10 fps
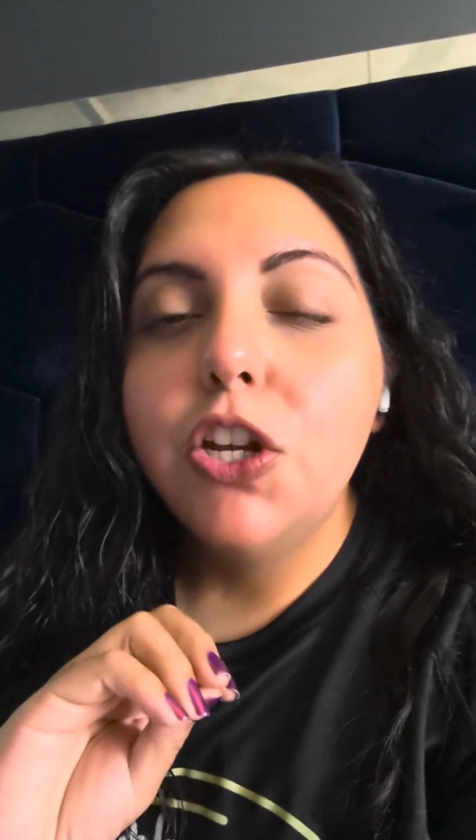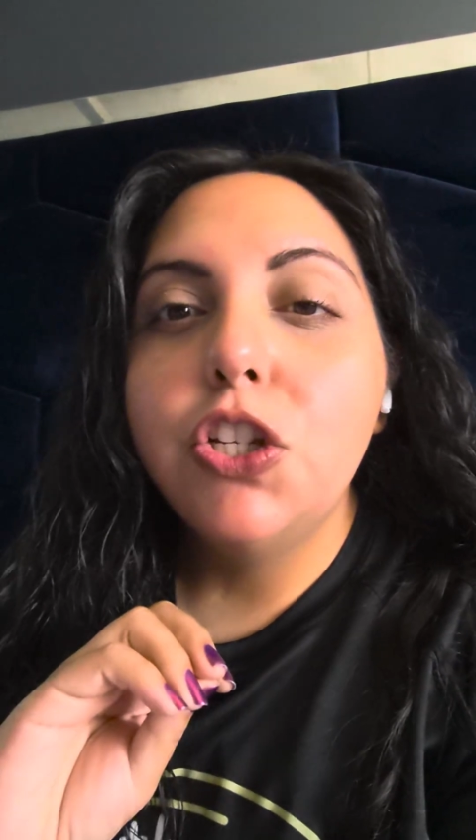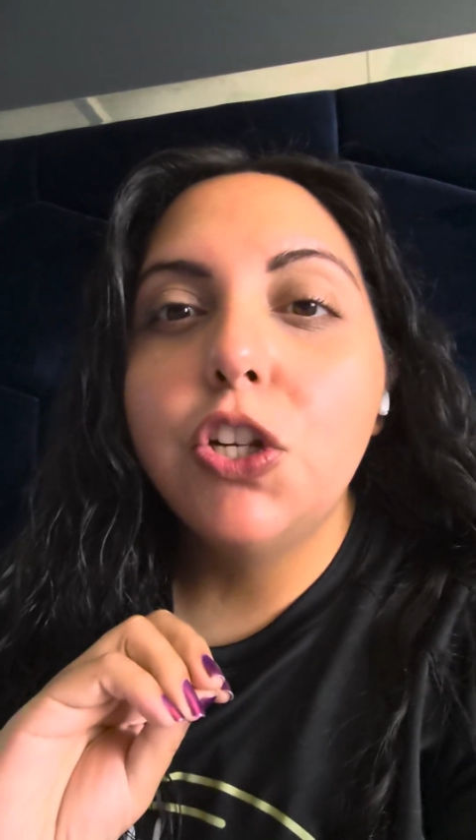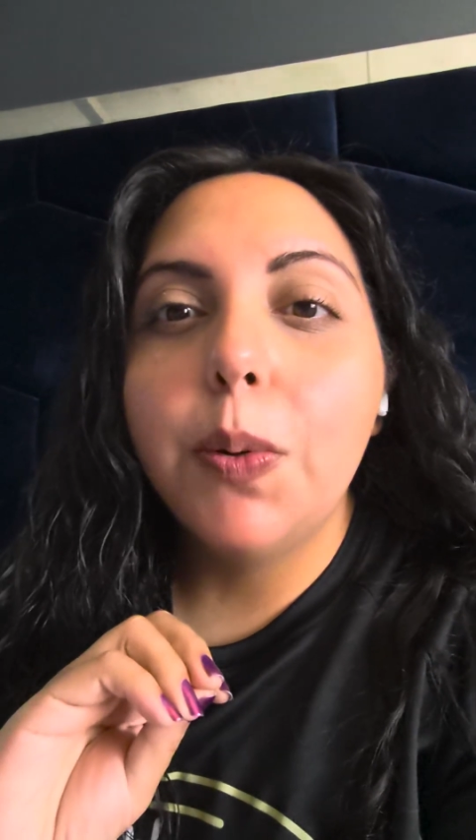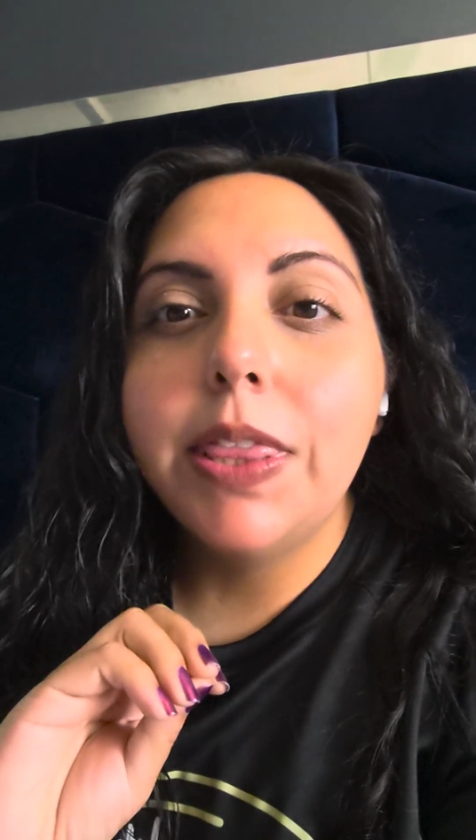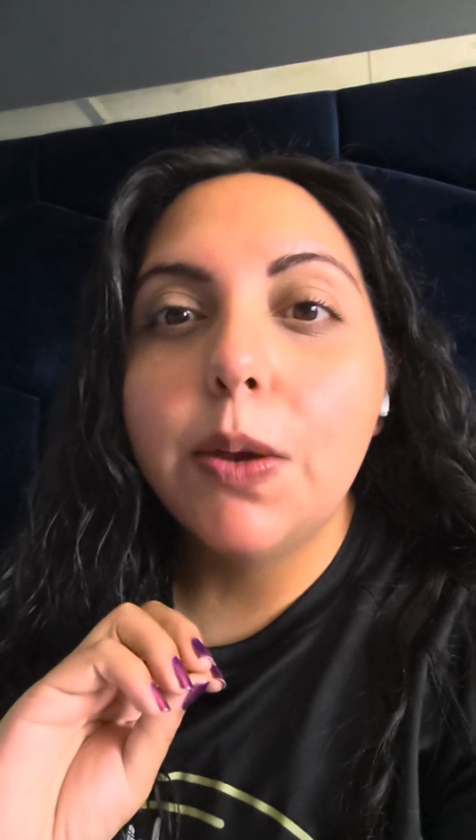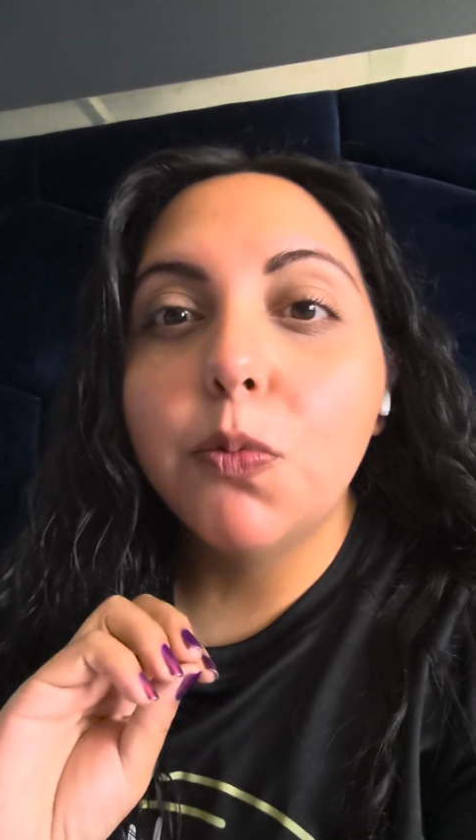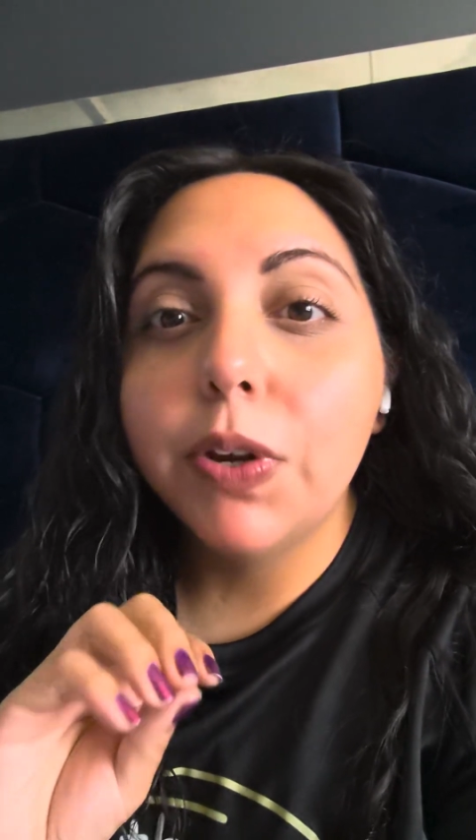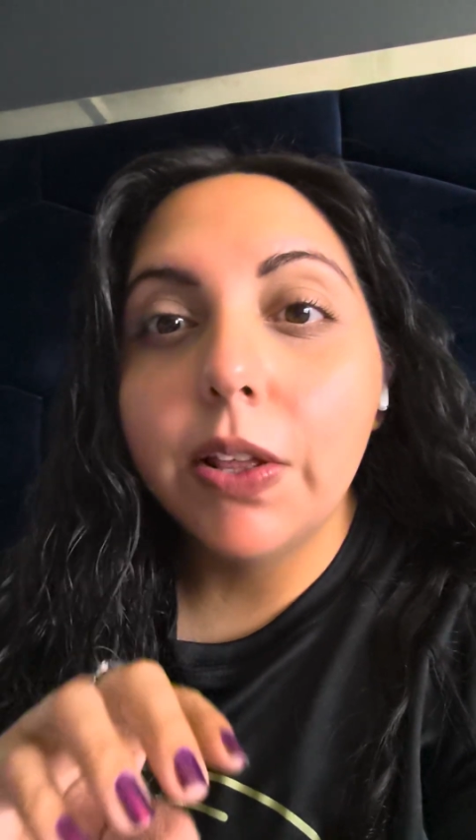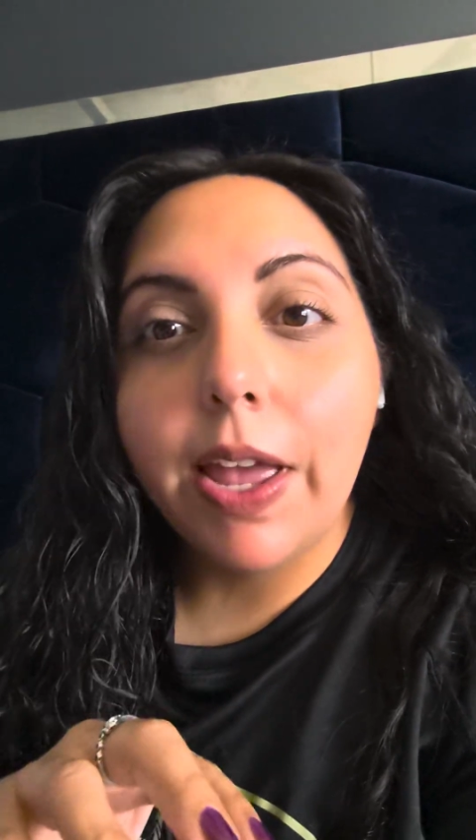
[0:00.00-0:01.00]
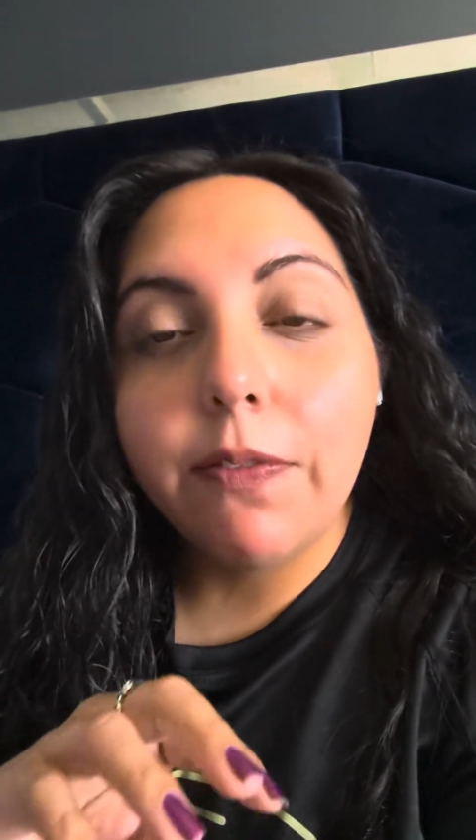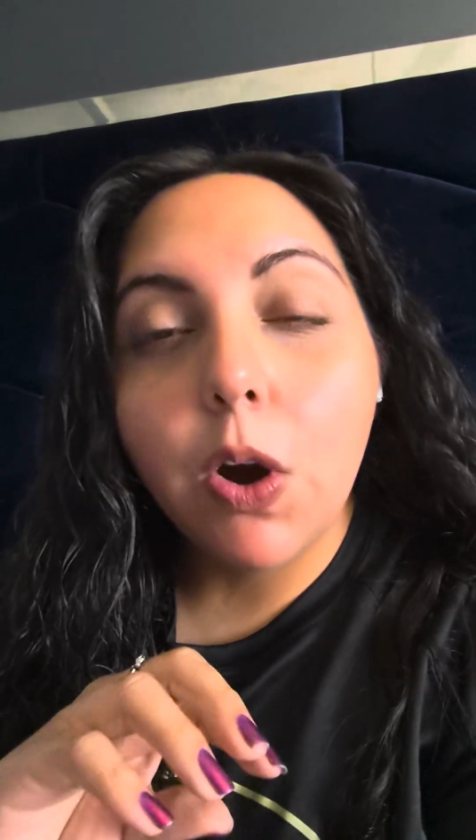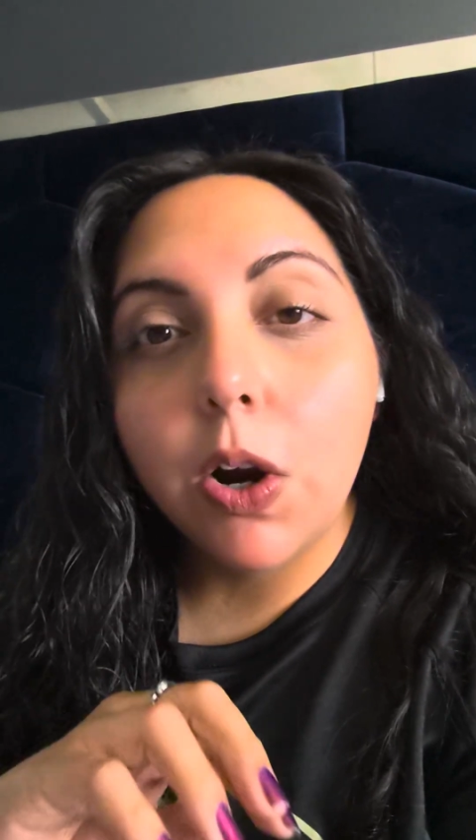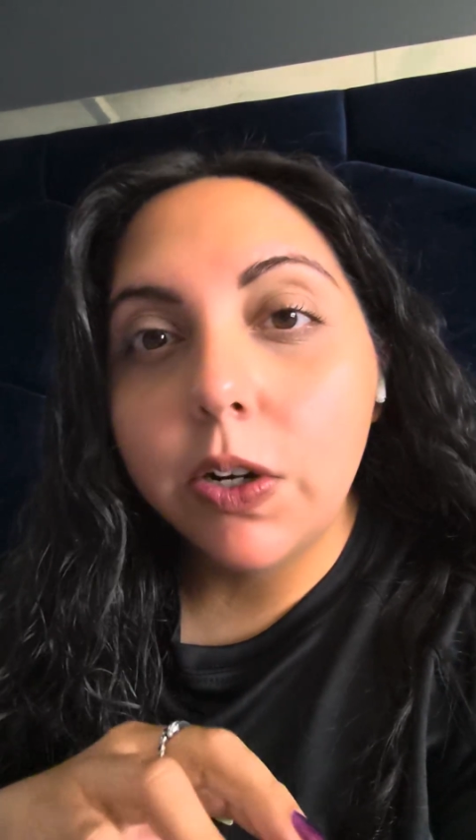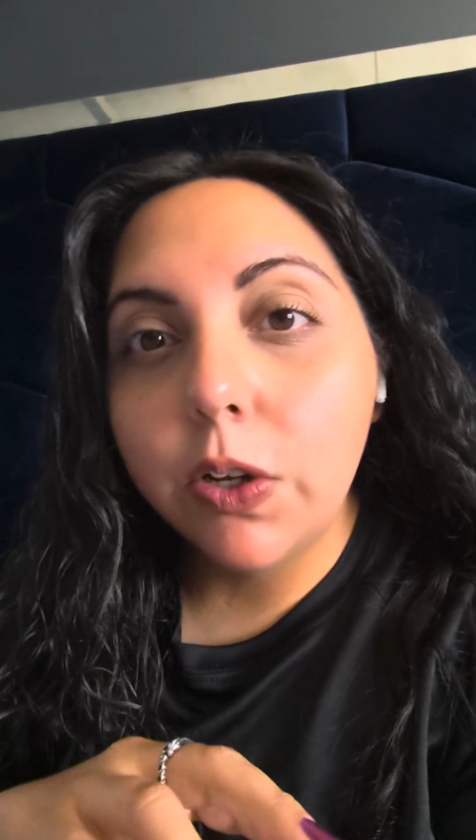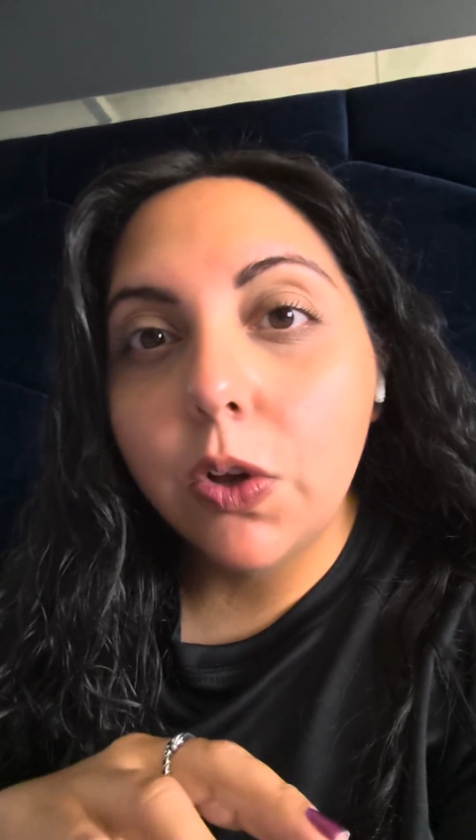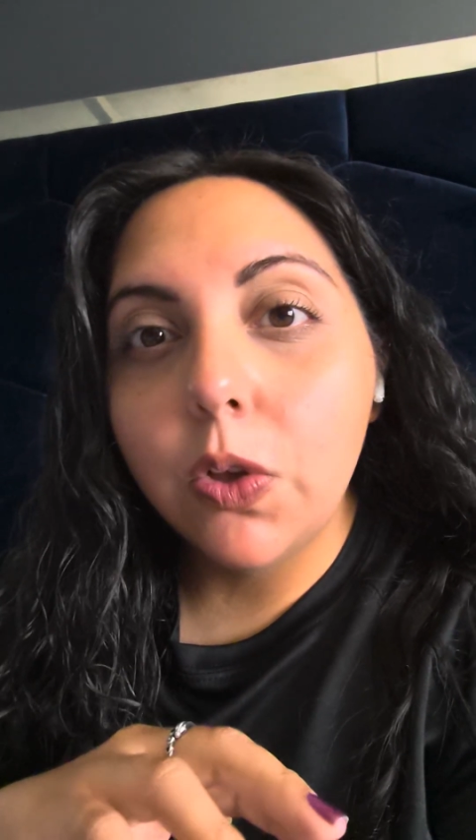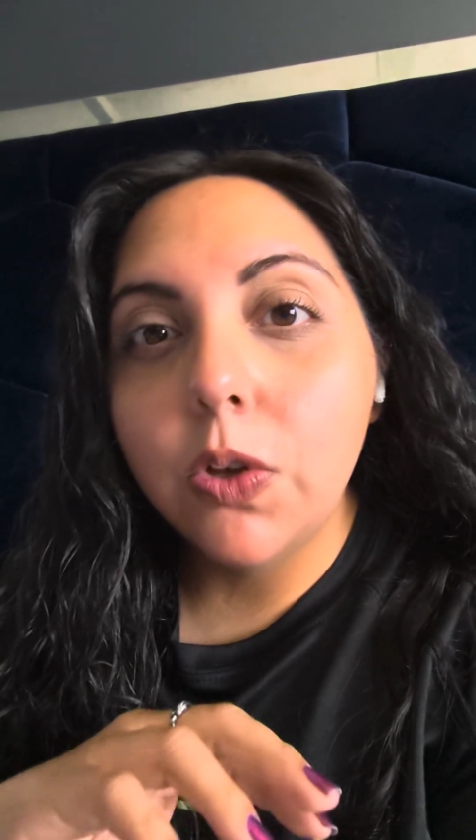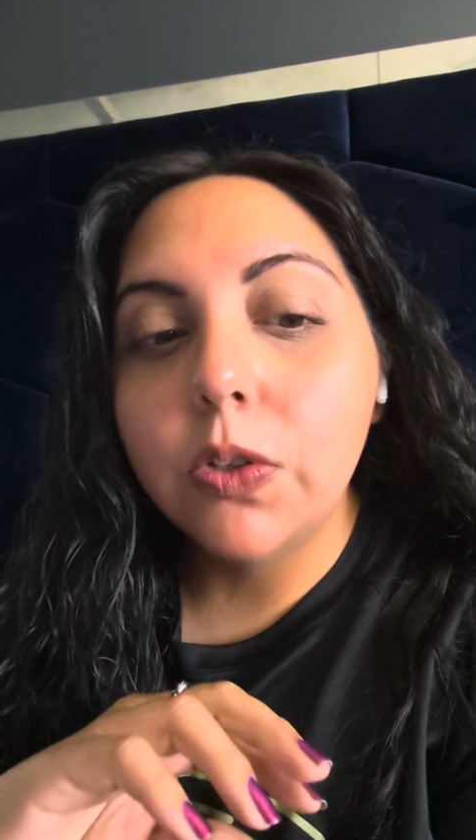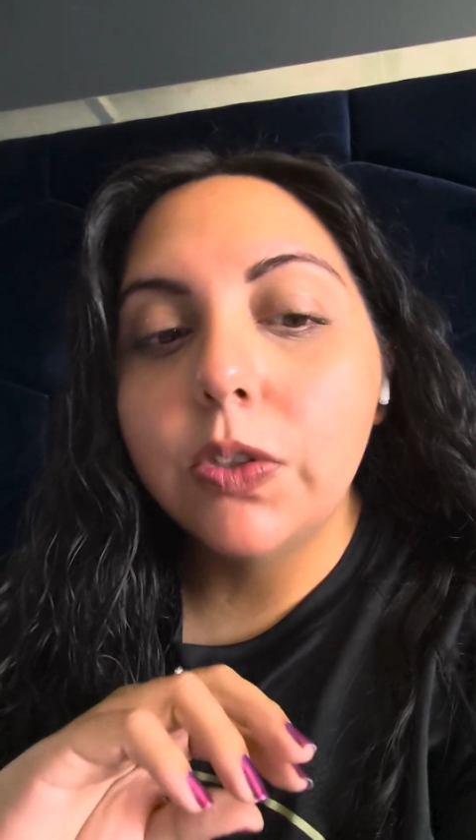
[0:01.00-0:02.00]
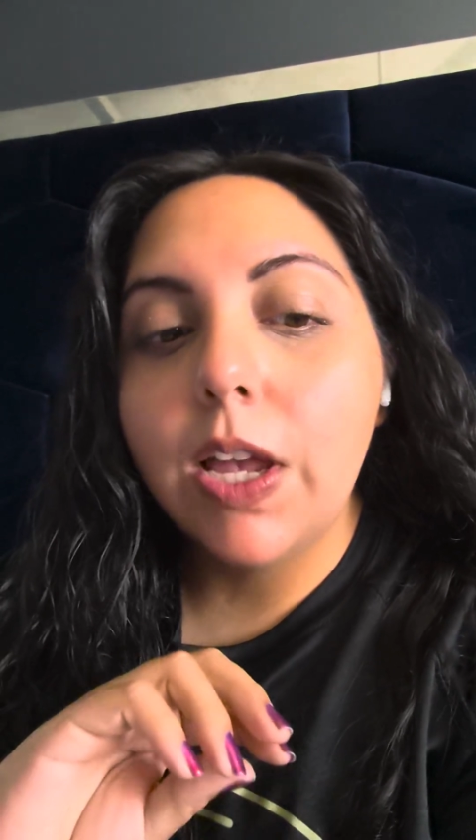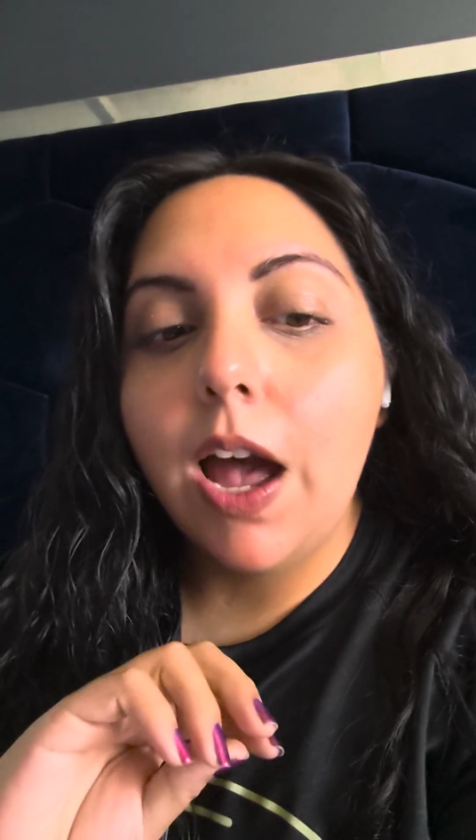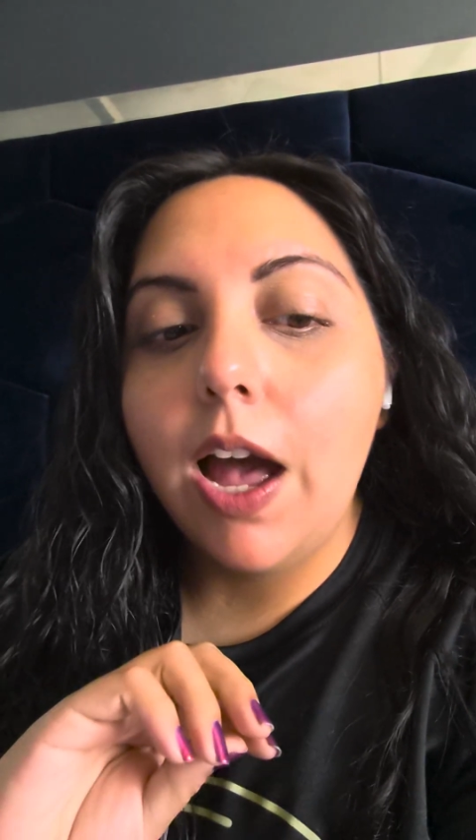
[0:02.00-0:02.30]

showing them real life articles